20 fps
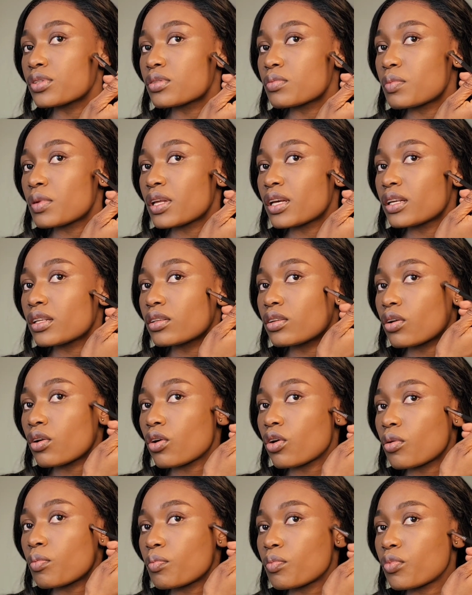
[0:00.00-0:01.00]
blend
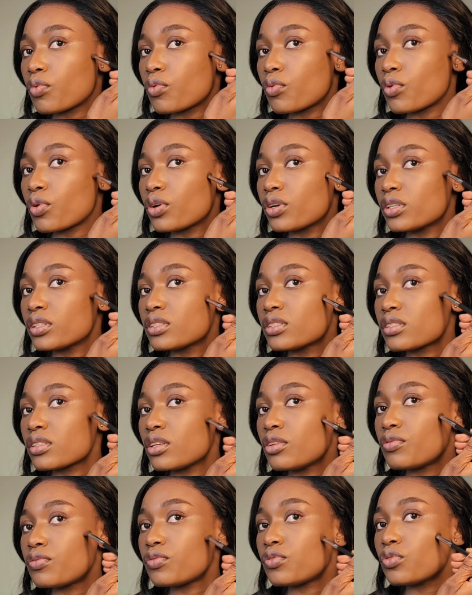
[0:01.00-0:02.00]
upwards if
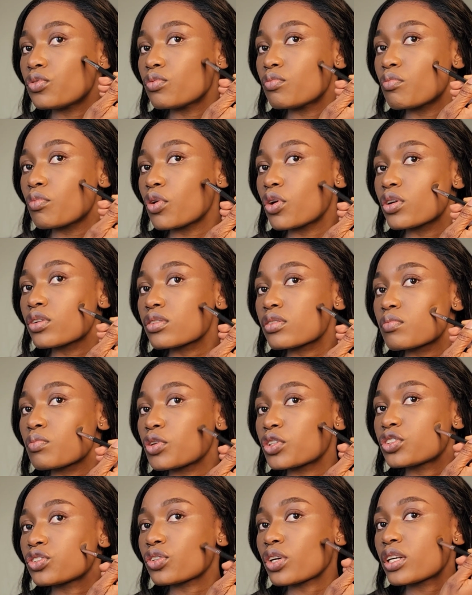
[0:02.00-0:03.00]
you must, but
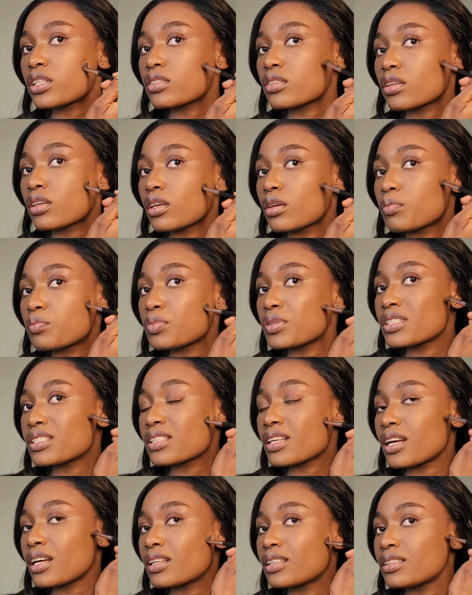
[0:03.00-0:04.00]
try to keep it
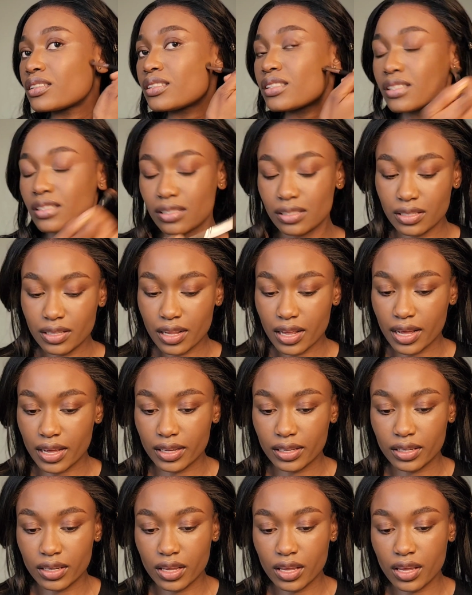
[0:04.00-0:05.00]
on this
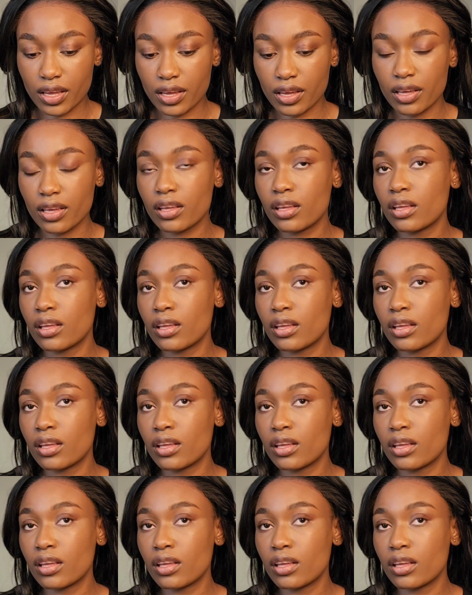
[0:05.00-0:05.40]
line here.